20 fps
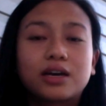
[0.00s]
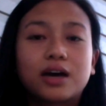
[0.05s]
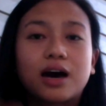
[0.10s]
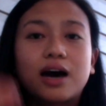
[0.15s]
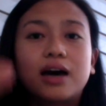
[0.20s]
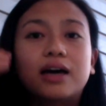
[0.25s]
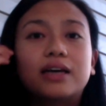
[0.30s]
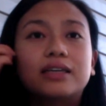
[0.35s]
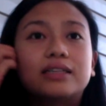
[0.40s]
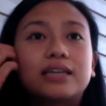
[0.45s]

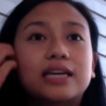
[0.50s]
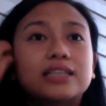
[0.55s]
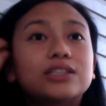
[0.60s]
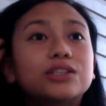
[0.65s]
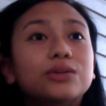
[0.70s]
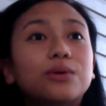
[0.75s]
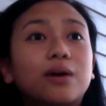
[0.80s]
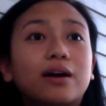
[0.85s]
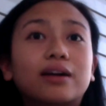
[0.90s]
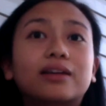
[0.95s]
Yes,
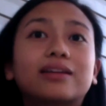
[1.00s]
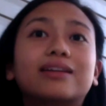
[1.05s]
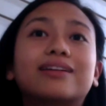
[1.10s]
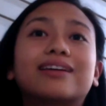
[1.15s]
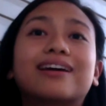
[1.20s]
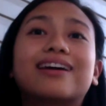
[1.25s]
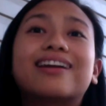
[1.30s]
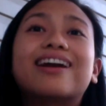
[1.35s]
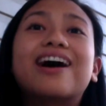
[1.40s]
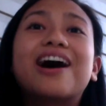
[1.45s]
you are going to
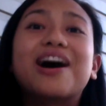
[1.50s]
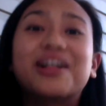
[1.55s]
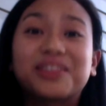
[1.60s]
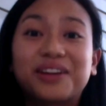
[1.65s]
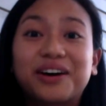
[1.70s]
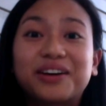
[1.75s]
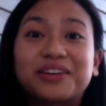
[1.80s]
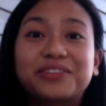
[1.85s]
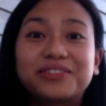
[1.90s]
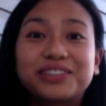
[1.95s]
get a
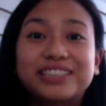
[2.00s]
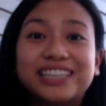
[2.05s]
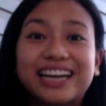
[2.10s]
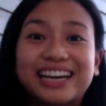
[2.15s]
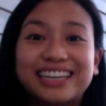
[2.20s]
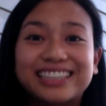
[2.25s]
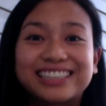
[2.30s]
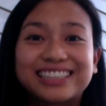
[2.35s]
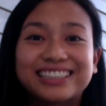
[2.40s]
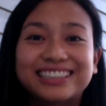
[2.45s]
lot of
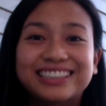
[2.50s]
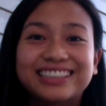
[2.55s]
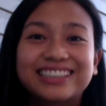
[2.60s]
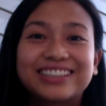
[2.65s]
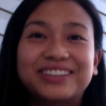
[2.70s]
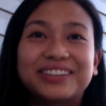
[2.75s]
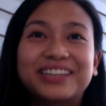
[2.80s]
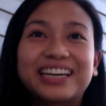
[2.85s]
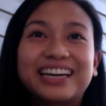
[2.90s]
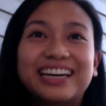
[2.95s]
rejections,
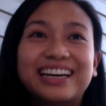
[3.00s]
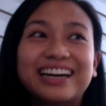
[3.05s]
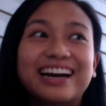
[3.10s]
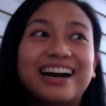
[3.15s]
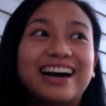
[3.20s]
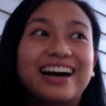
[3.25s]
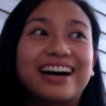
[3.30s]
okay?